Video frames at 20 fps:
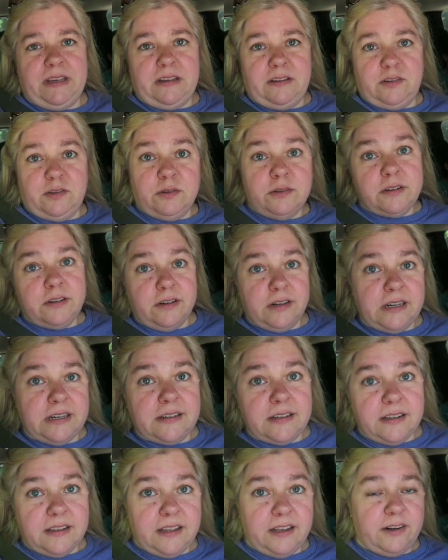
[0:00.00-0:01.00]
me to agree
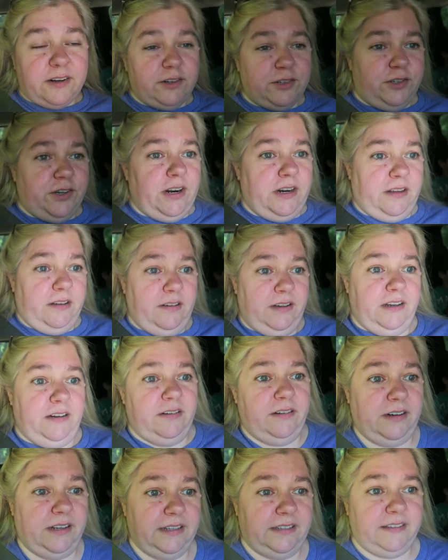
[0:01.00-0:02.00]
to let her try to go get
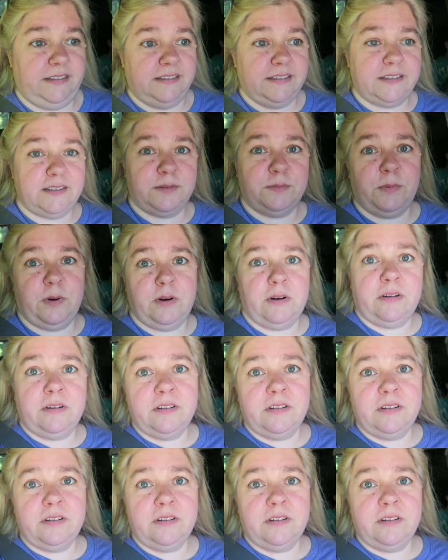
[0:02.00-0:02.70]
her license tomorrow.